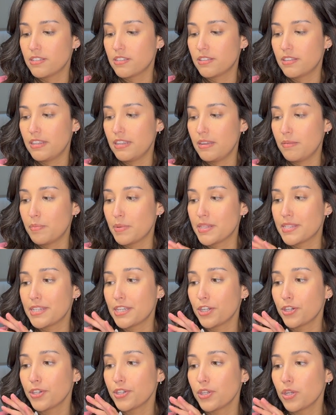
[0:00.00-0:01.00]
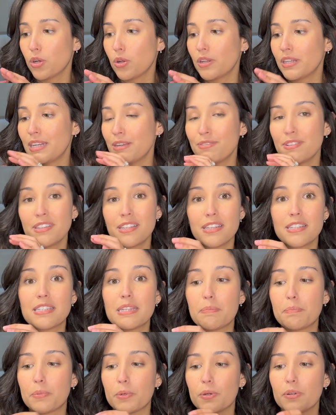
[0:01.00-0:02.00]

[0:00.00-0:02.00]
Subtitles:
the material, and even the zipper,